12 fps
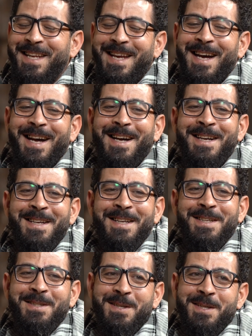Yeah.
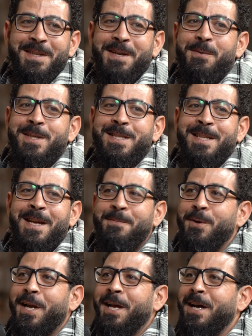So there was a time
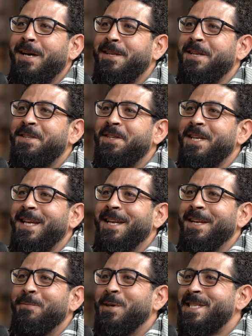where I hugged a tree
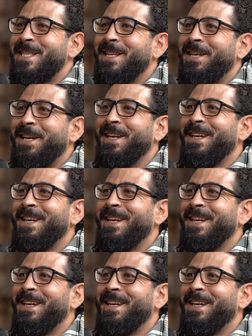in Whistler